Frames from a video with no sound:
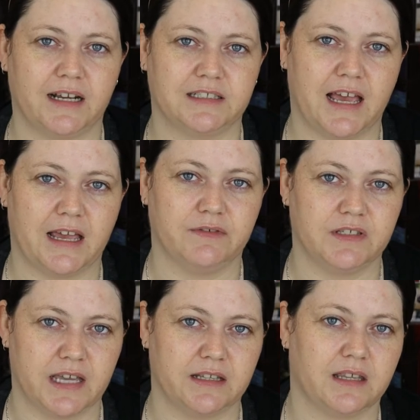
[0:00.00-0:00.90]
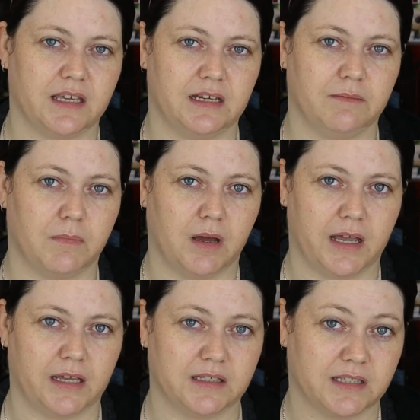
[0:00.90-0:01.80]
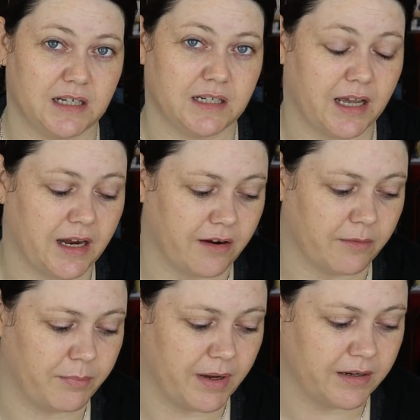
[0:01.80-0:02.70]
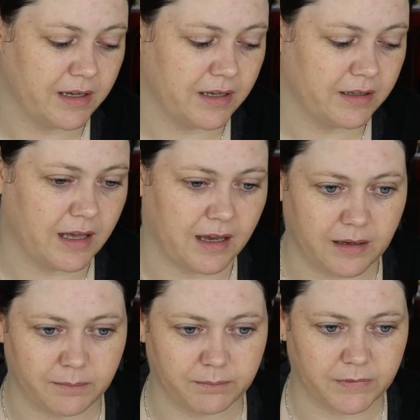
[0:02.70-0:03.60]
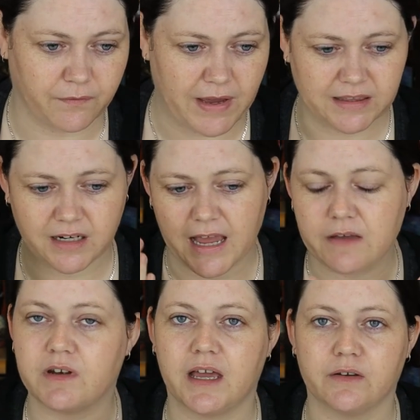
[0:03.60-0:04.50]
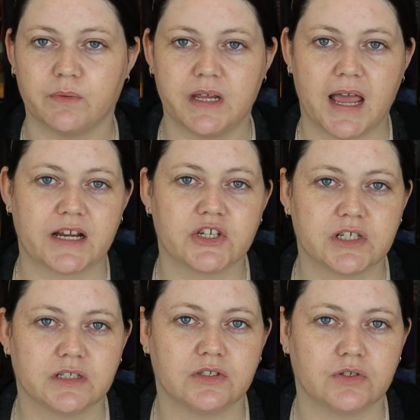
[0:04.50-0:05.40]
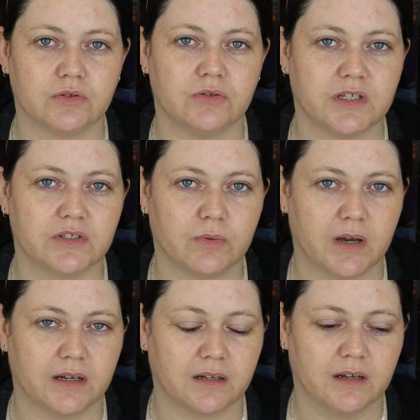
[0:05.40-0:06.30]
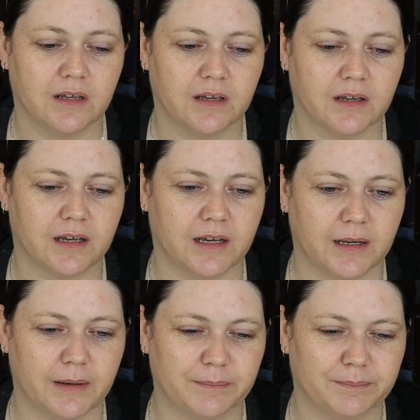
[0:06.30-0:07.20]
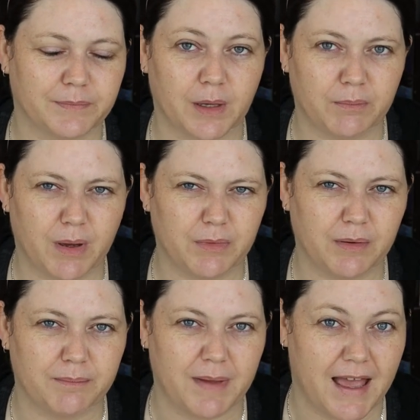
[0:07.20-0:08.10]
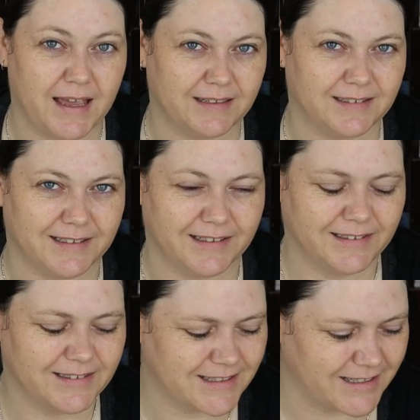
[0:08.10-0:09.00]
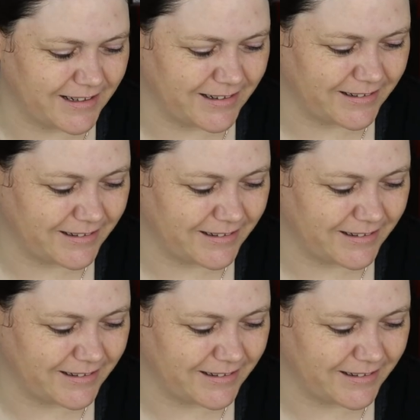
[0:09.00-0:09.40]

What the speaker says: like to have scents in my skincare, but the fact that I haven't had a reaction to this one, I'm not mad, you know? So,